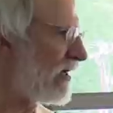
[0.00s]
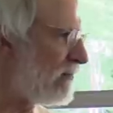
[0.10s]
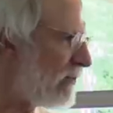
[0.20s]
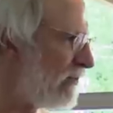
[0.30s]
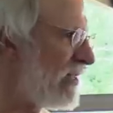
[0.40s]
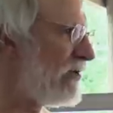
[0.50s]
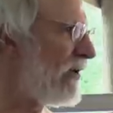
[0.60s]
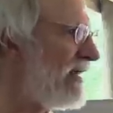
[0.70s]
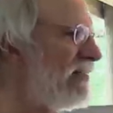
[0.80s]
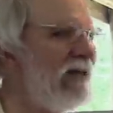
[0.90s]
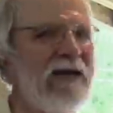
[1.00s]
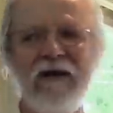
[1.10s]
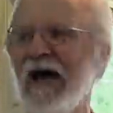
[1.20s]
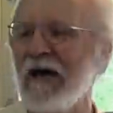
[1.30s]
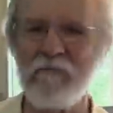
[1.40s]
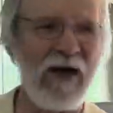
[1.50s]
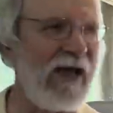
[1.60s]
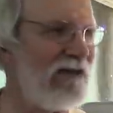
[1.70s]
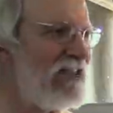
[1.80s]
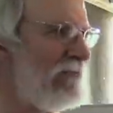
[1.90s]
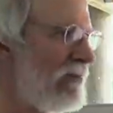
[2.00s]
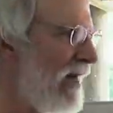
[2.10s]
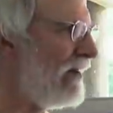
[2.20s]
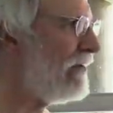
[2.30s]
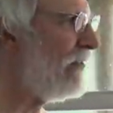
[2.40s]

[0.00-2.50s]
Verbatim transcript: it completely right. They get hot piles, they monitor